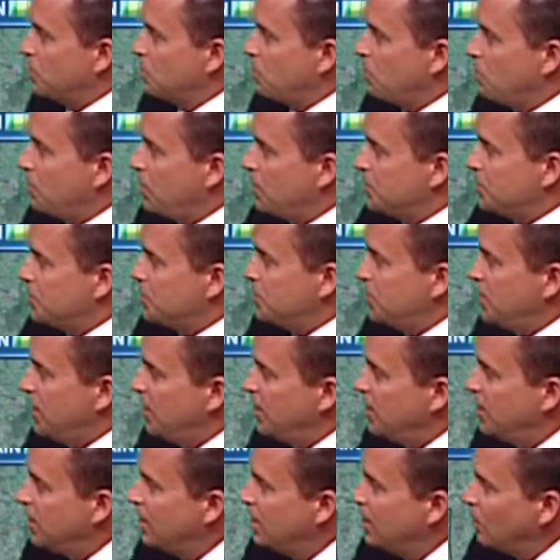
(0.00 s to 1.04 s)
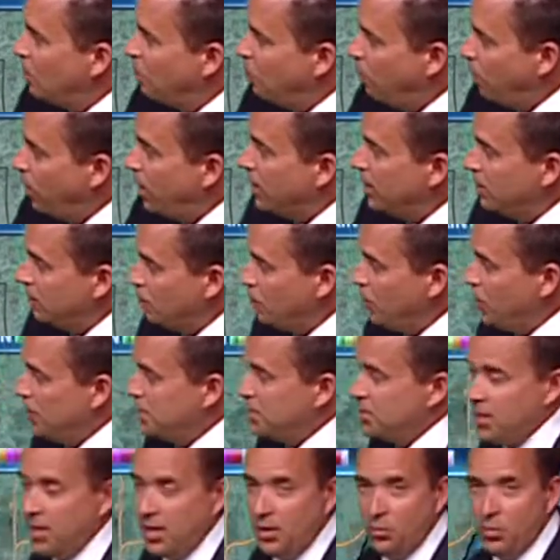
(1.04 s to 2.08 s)
across the state. One one was
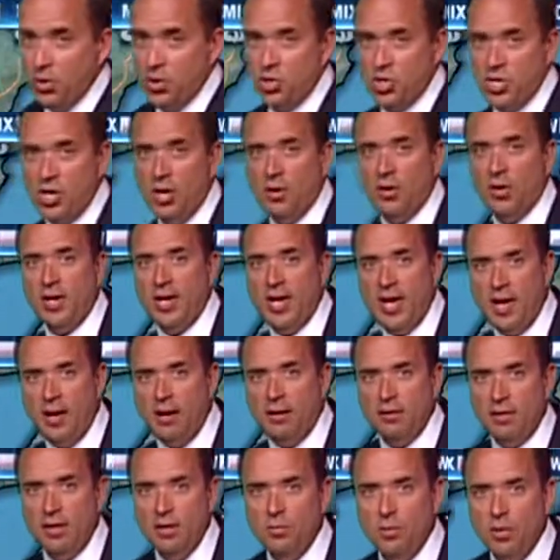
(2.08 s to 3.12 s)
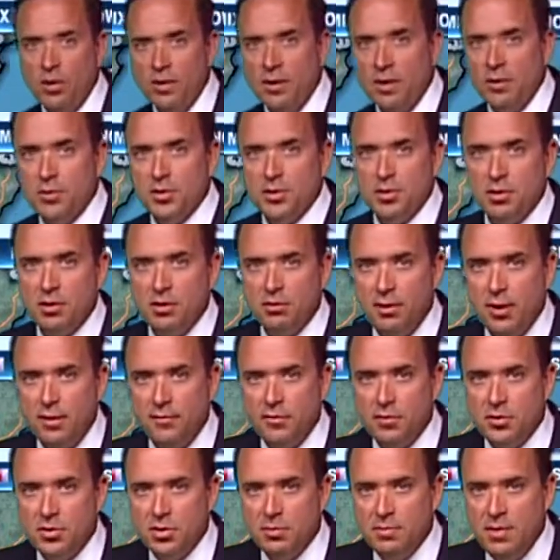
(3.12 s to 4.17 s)
in Waushara County where there was the threat
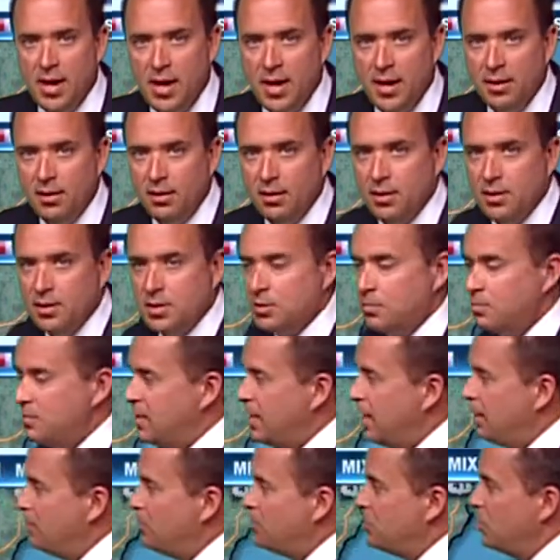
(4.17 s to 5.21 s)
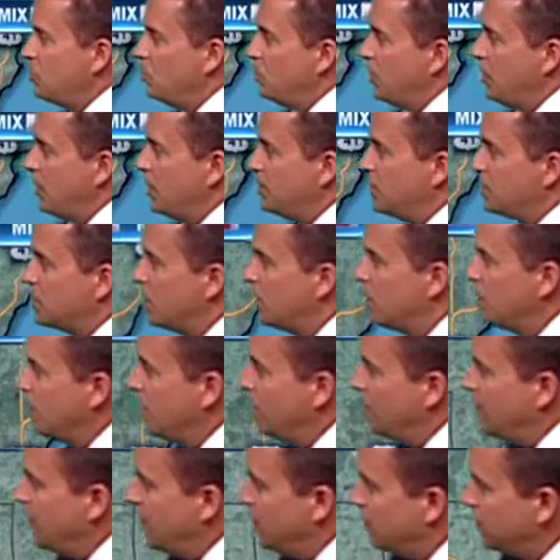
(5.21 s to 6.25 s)
for some hail and some damaging winds.
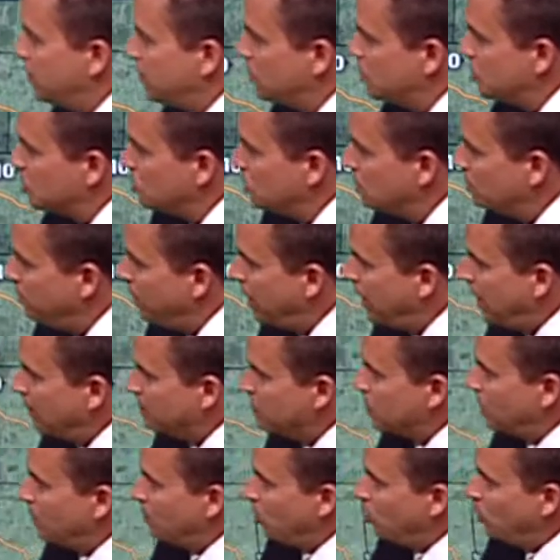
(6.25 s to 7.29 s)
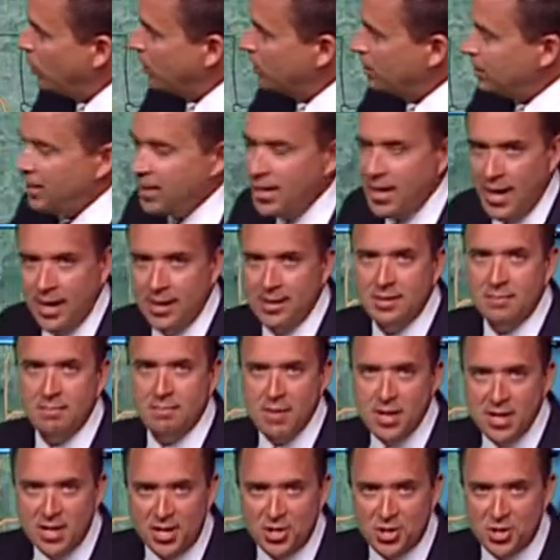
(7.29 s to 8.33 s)
That thunderstorm popped up quickly and
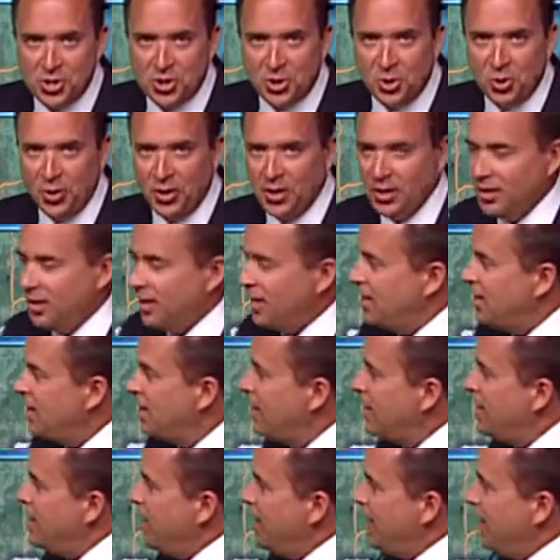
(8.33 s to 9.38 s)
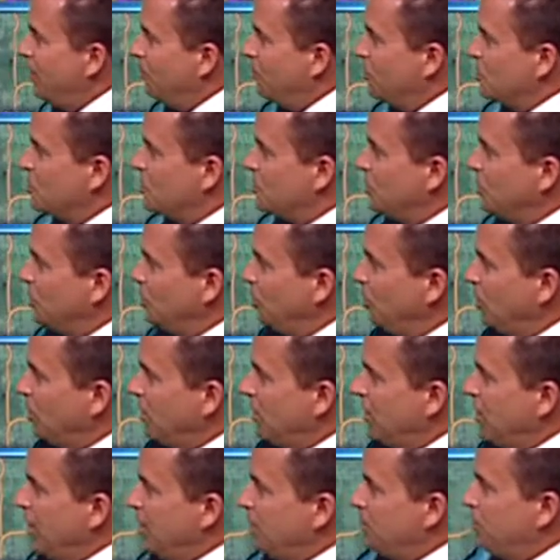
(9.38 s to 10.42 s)
diminished quickly. And we're still
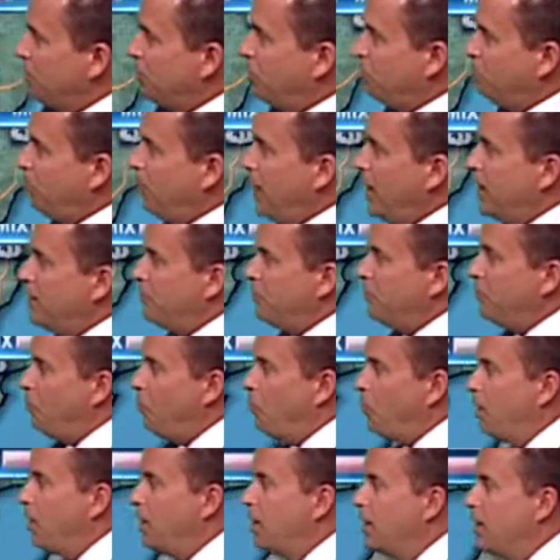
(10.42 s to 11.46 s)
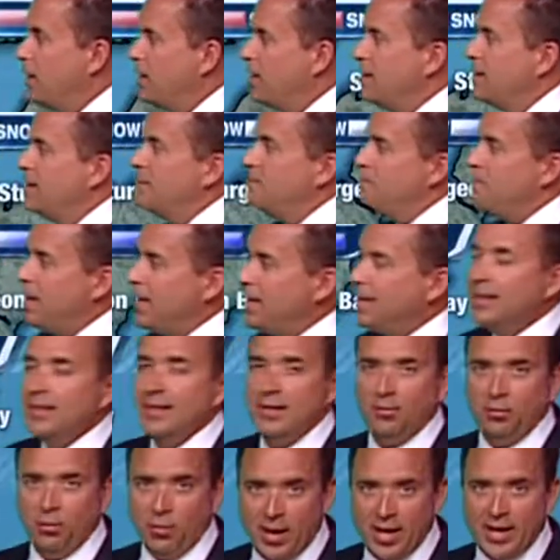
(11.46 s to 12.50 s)
looking at the threat for Mainly
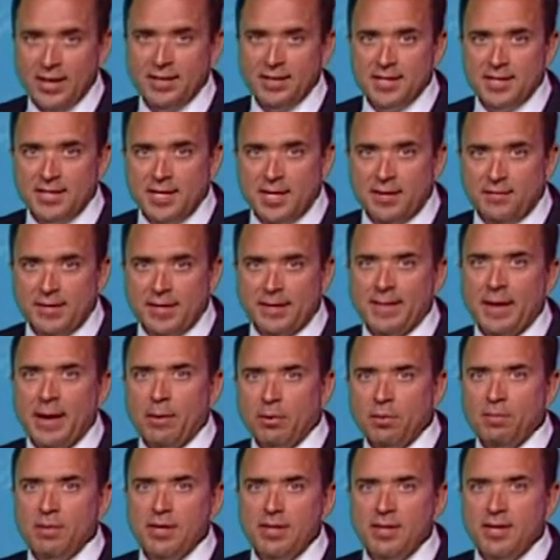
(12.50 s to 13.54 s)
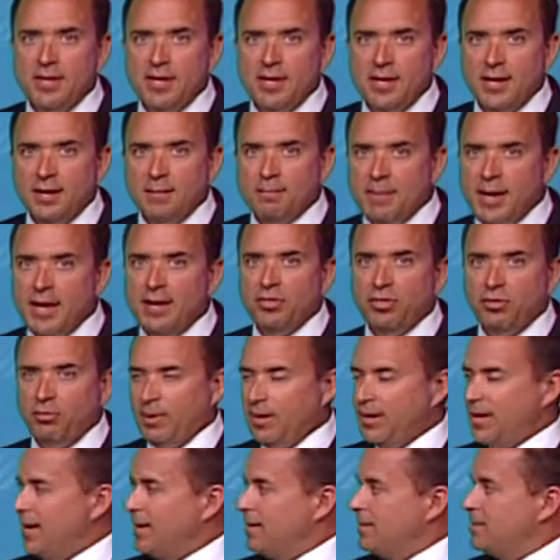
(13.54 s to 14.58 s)
rain this evening. That would be the uh, main threat
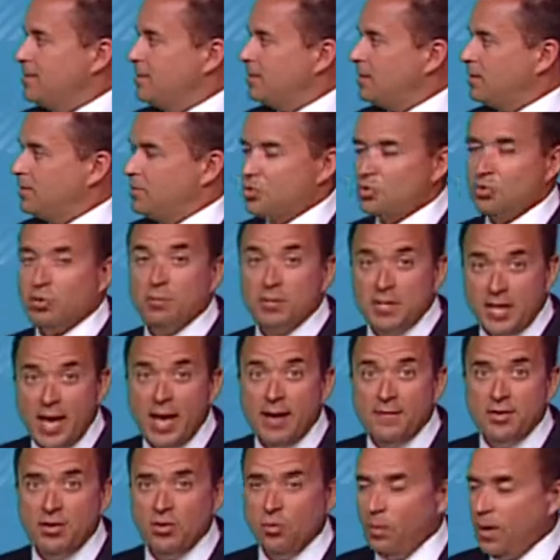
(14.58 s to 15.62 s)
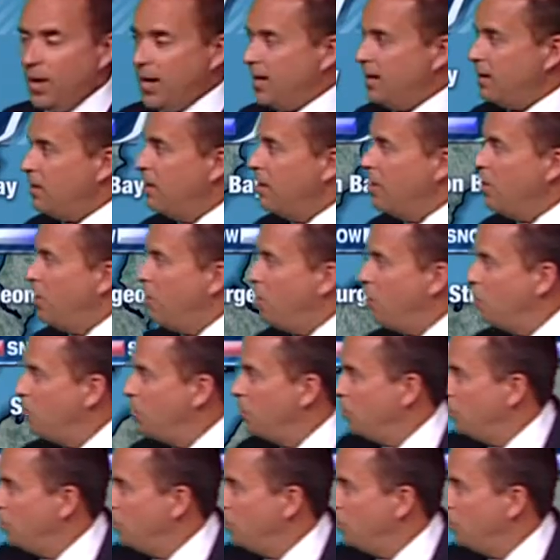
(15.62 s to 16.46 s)
out of these thunderstorms. Heavy rain, although